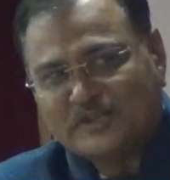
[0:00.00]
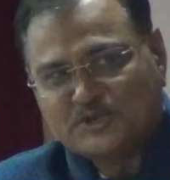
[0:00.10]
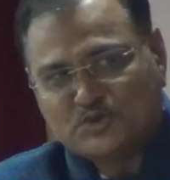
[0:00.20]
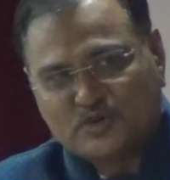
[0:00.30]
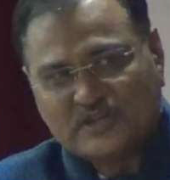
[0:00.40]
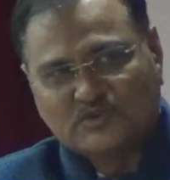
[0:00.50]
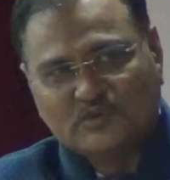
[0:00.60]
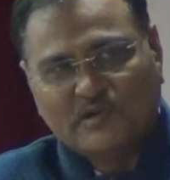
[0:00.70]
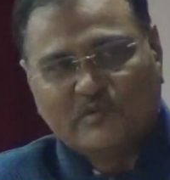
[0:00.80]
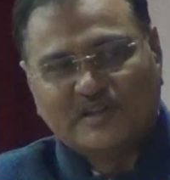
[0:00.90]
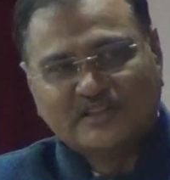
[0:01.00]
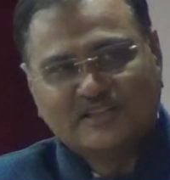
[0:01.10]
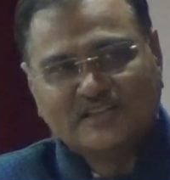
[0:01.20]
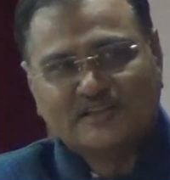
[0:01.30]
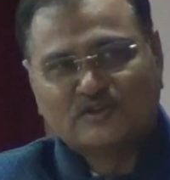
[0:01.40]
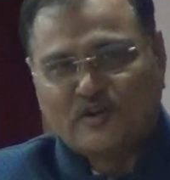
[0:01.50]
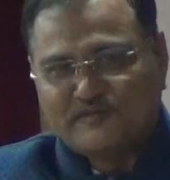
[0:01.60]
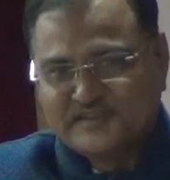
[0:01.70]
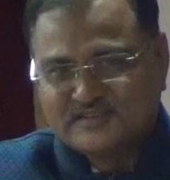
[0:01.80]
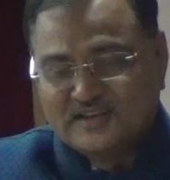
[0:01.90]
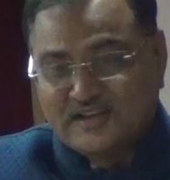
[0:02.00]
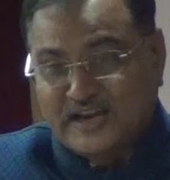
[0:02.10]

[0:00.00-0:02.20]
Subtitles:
the students who have won the trophies,